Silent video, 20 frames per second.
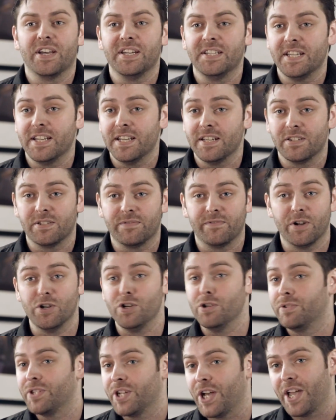ideas for
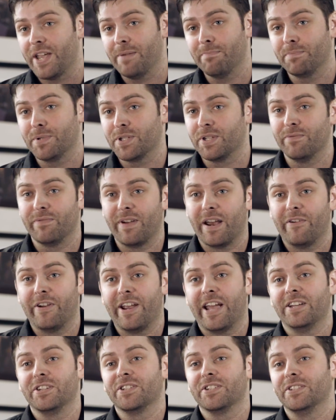new types and
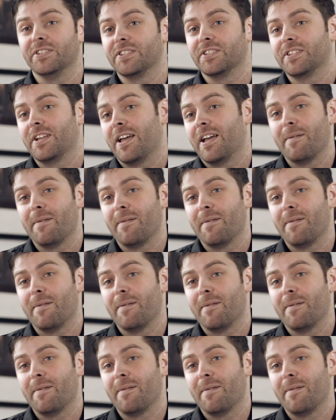variations.